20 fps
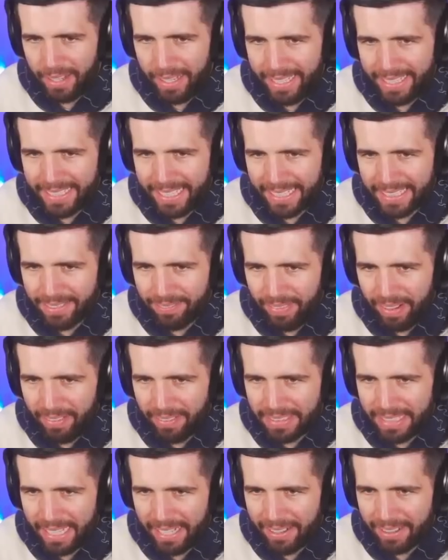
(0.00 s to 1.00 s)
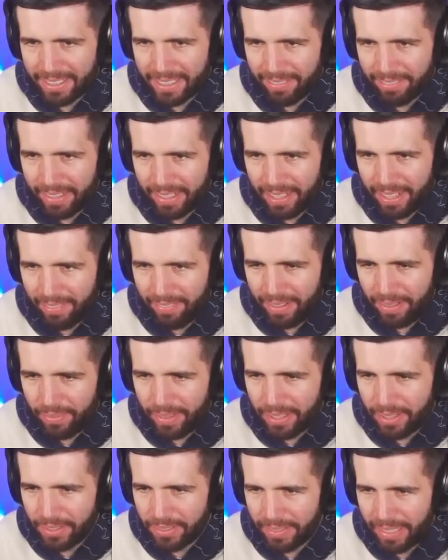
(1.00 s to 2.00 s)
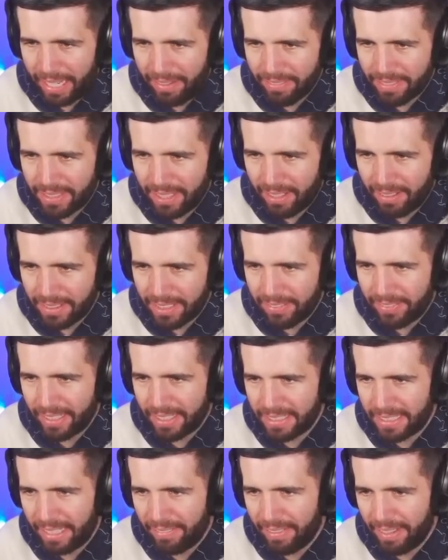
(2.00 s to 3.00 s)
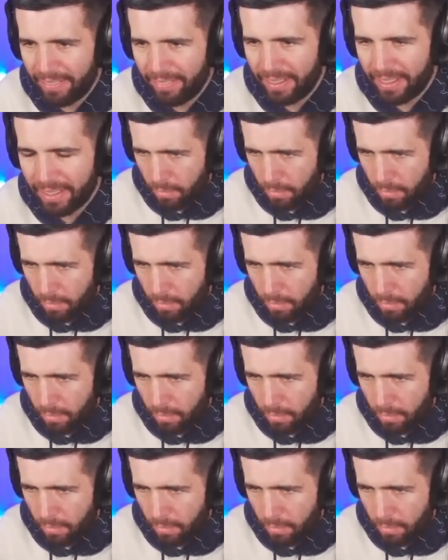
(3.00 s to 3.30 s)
I need to get some better attackers, I think. I think we could do some chem styles to fix that, maybe.